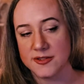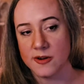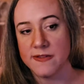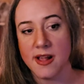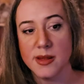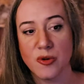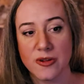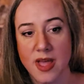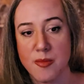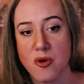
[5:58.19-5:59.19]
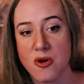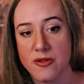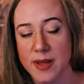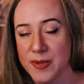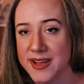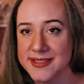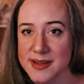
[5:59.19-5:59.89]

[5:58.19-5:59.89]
So I finally broke that mold. And because